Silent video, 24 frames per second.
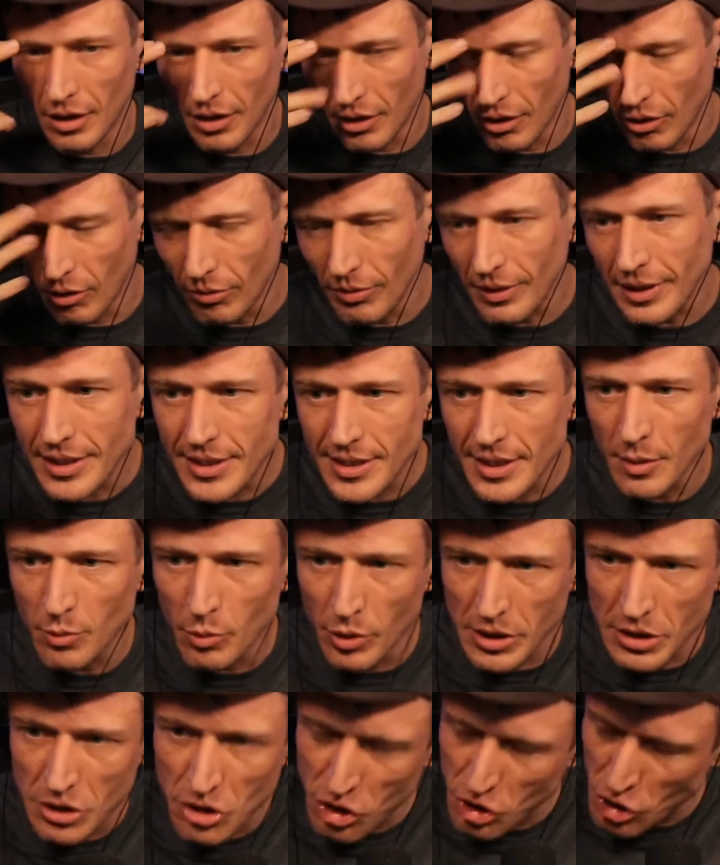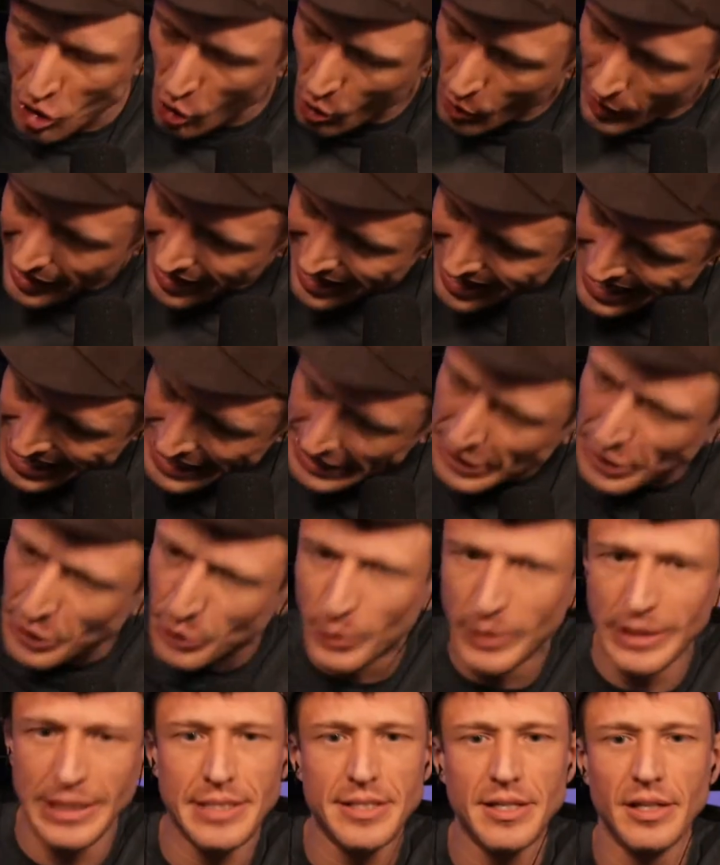Only someone so
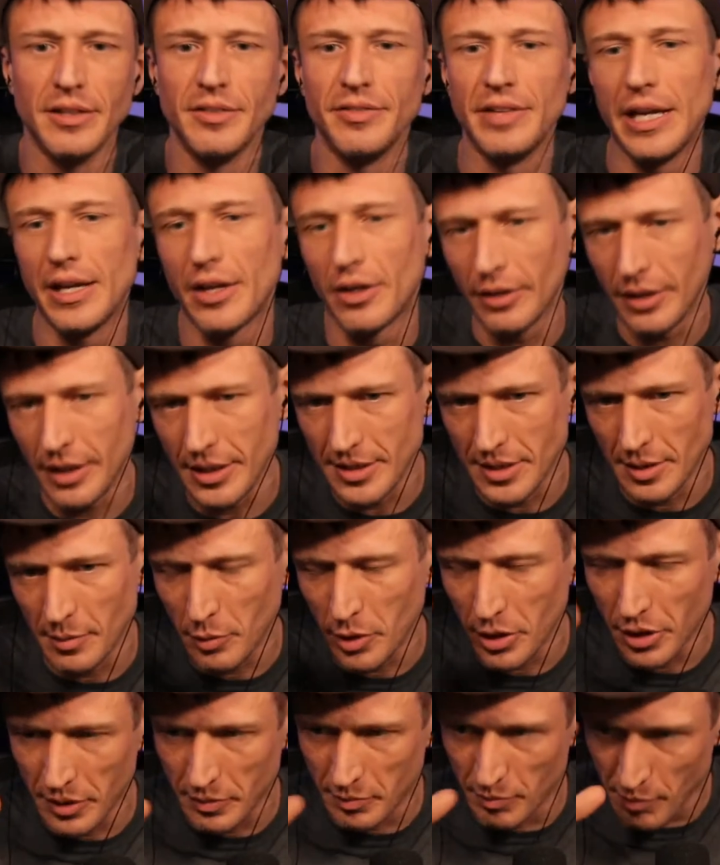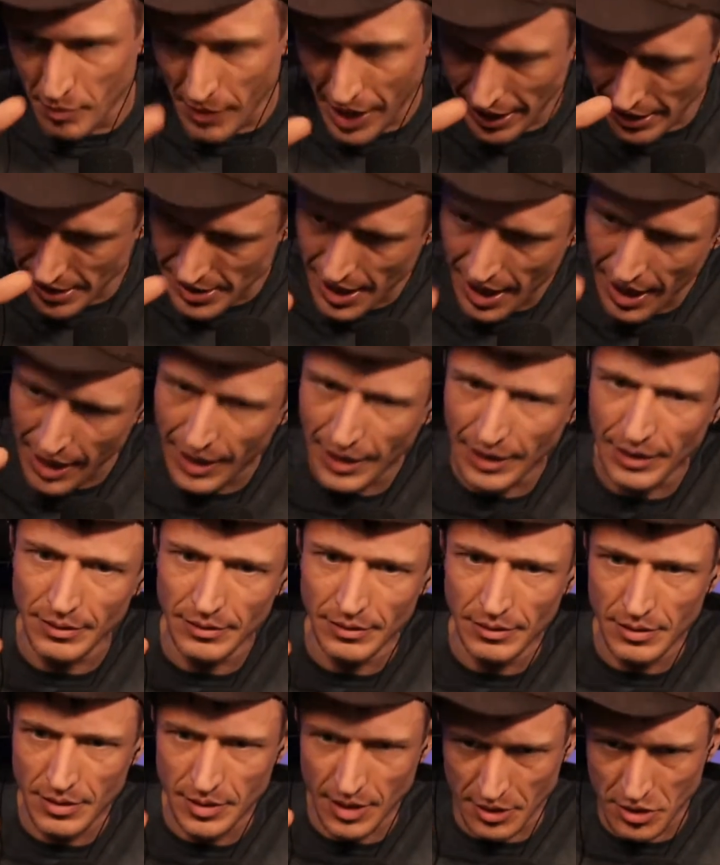ignorant of anarchism could maintain
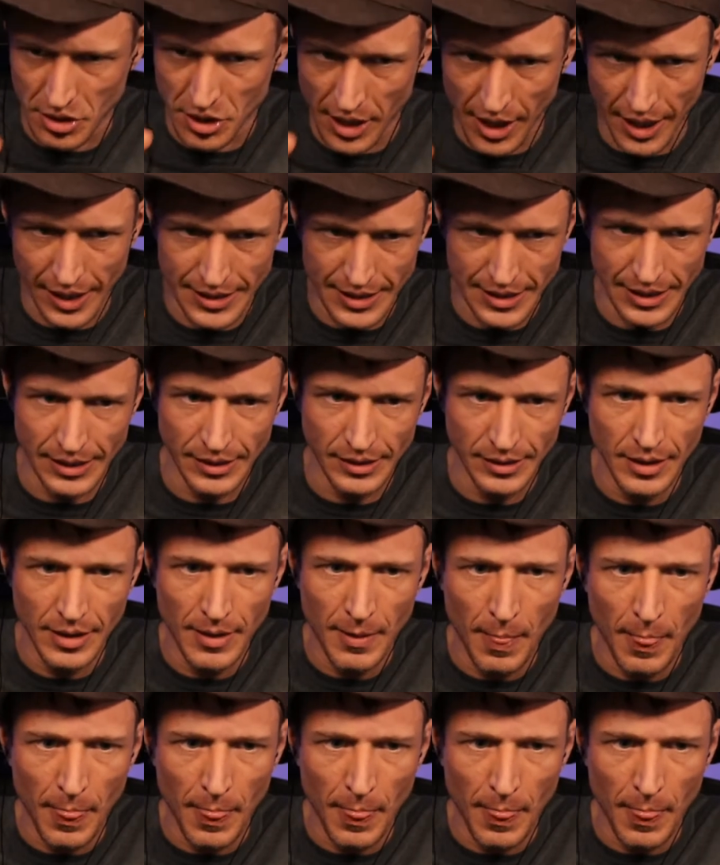such an idea.